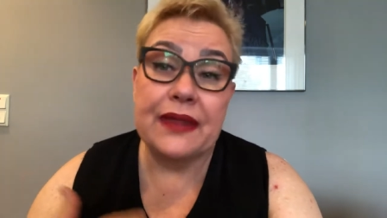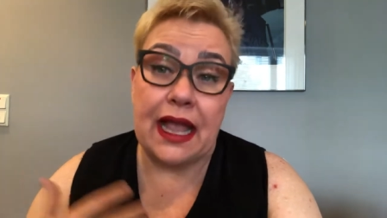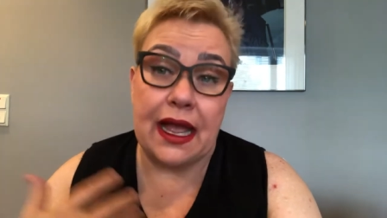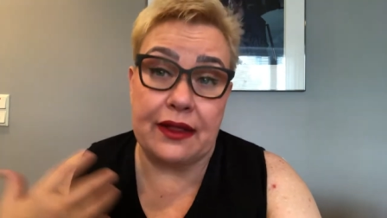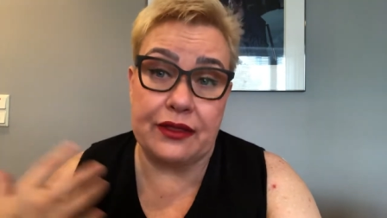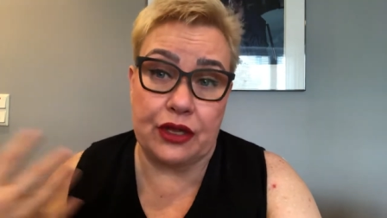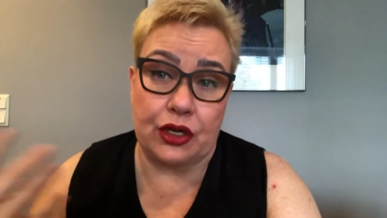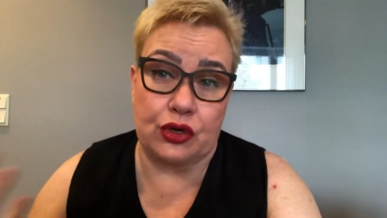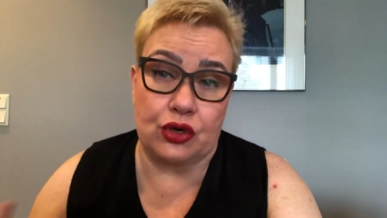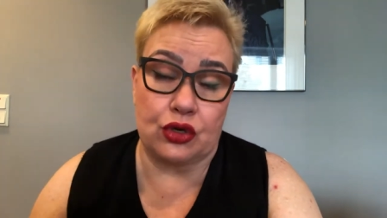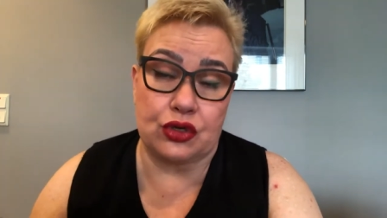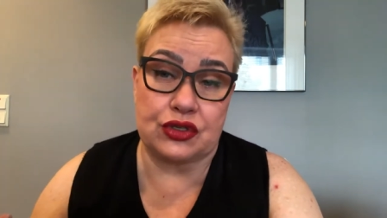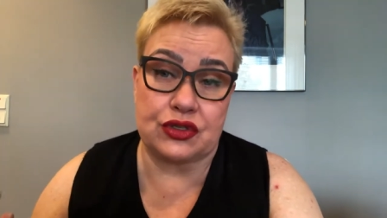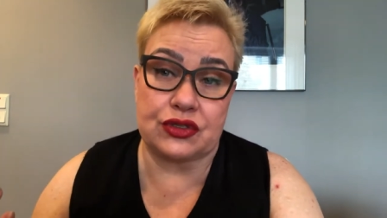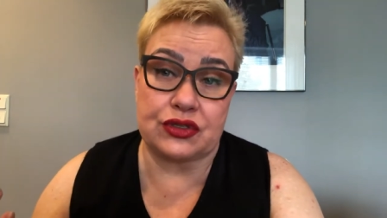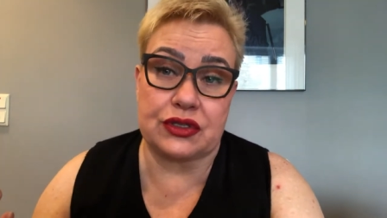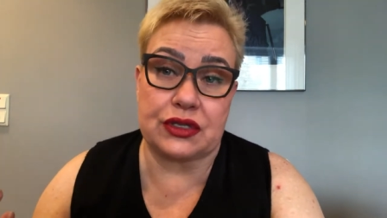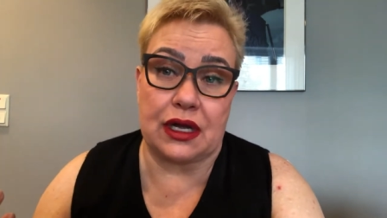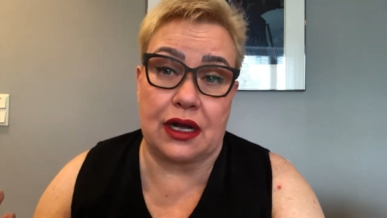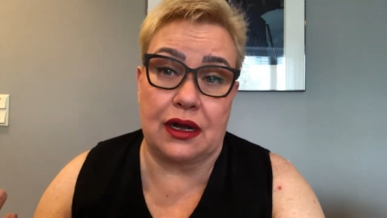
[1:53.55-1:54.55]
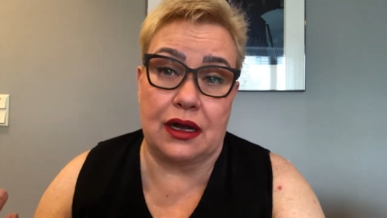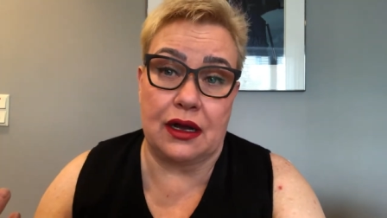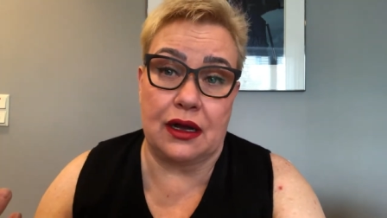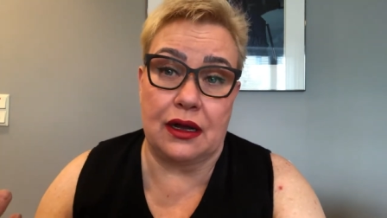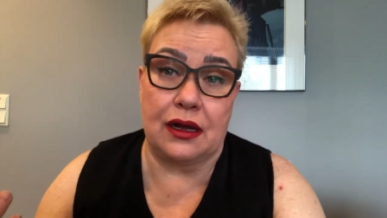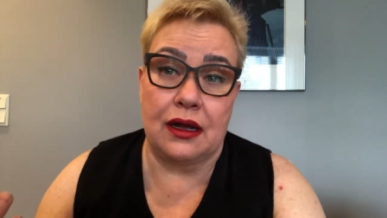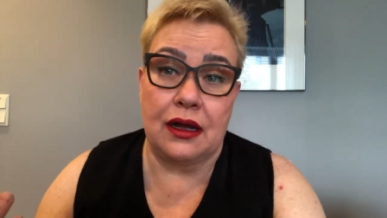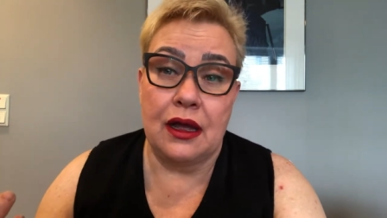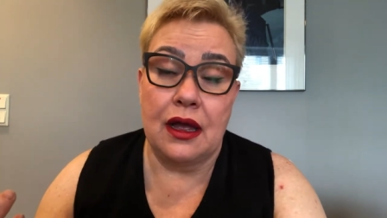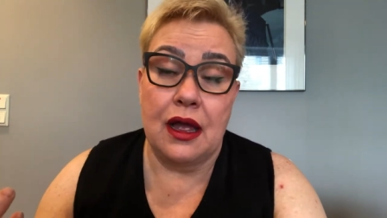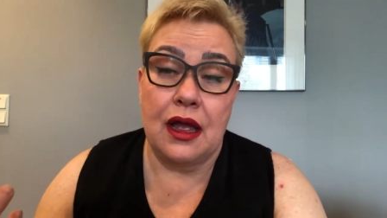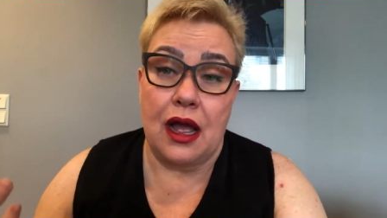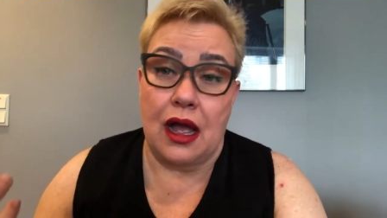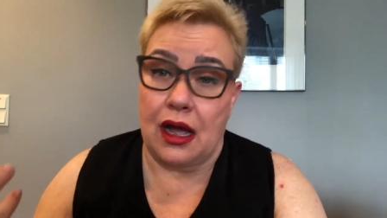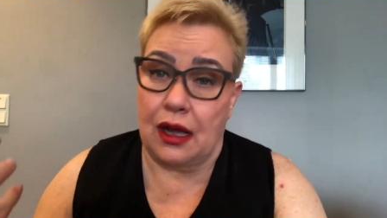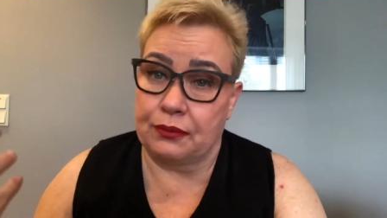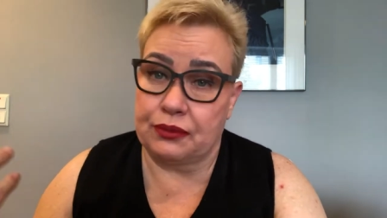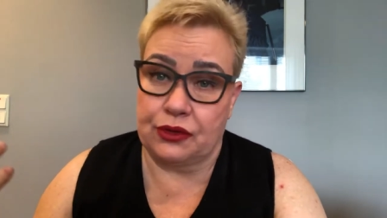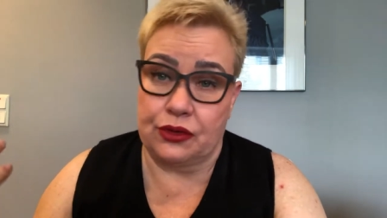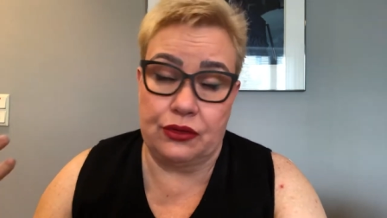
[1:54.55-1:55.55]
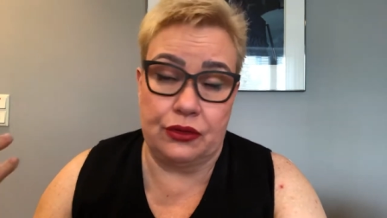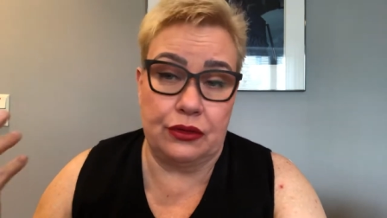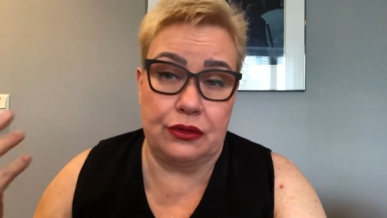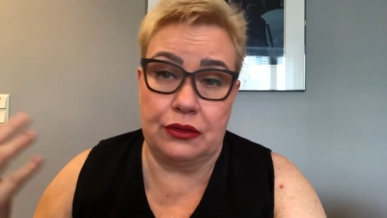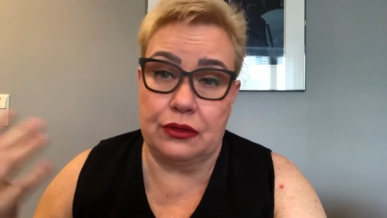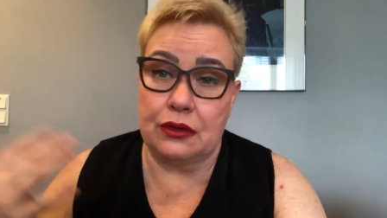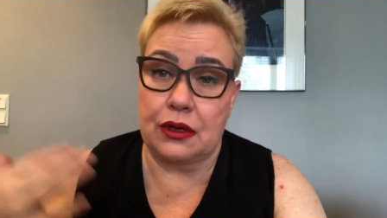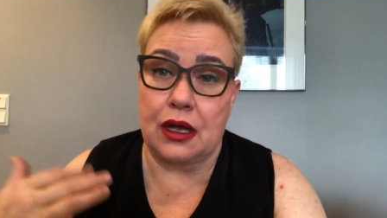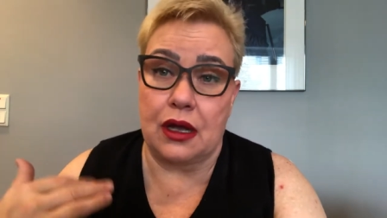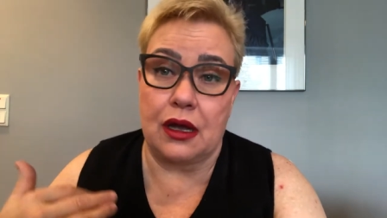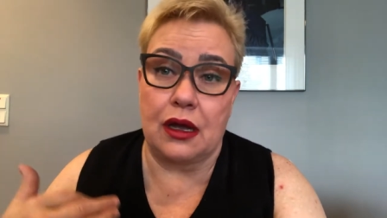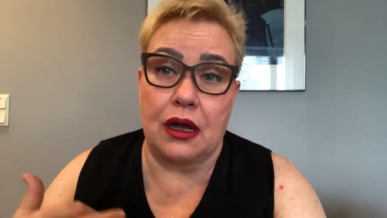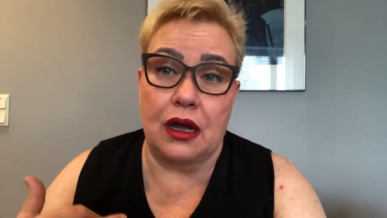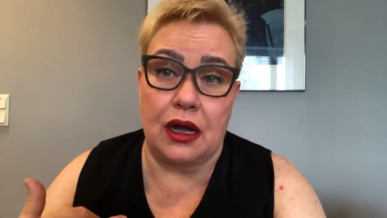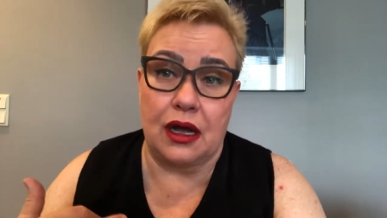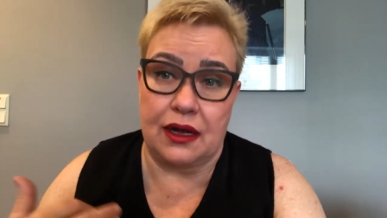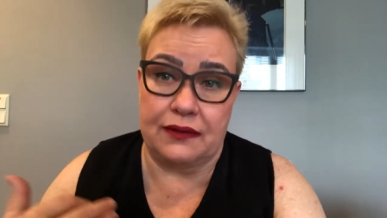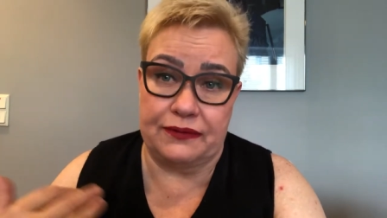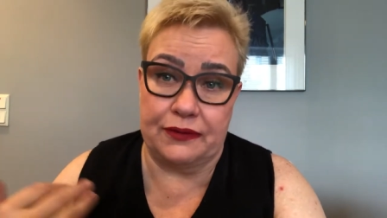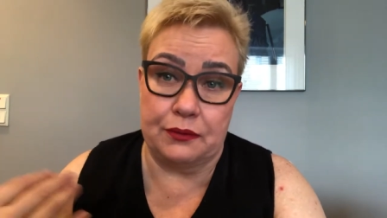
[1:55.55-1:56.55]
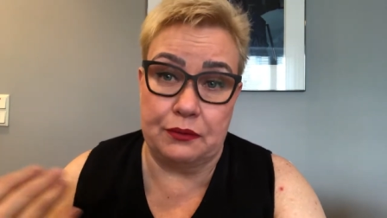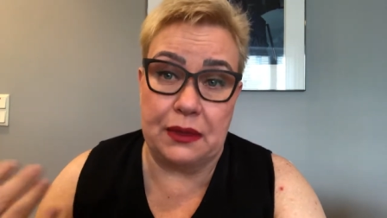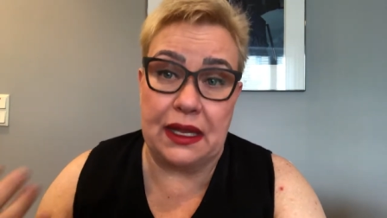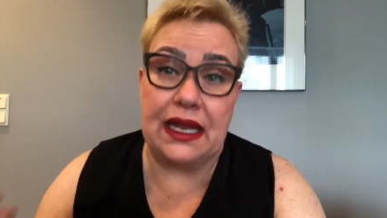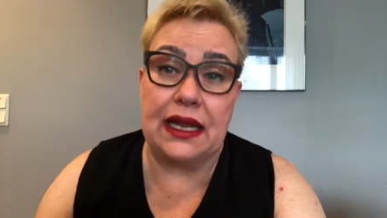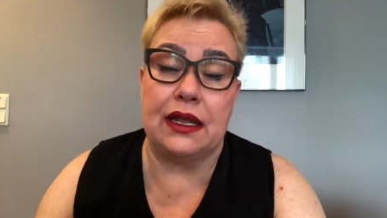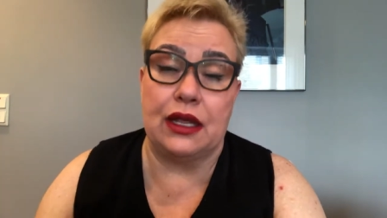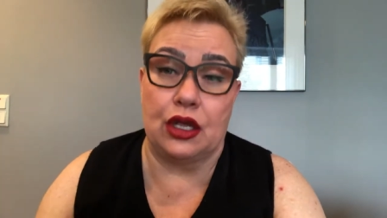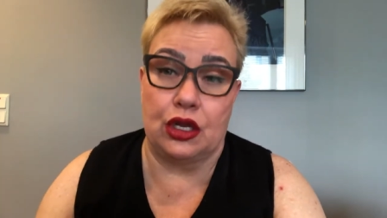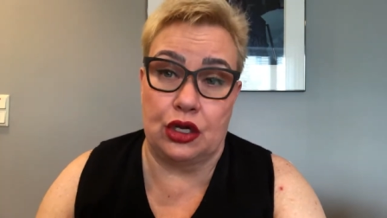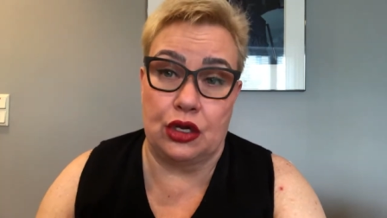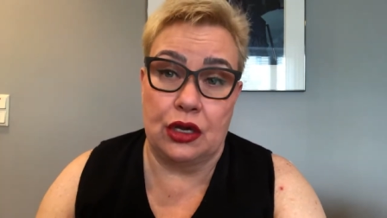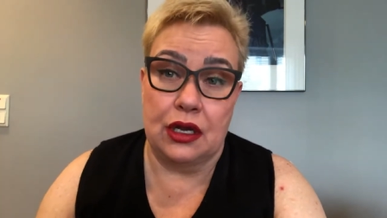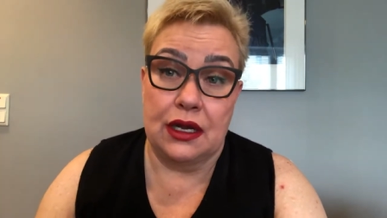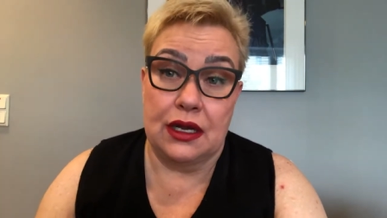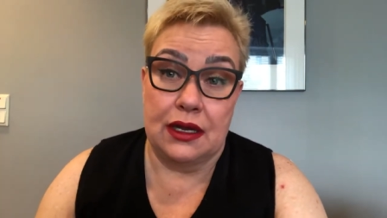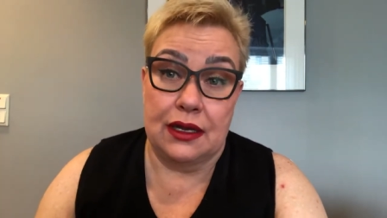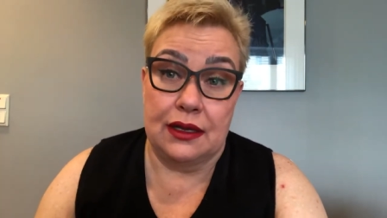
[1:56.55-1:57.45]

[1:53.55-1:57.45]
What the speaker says: and the costs are up to $500,000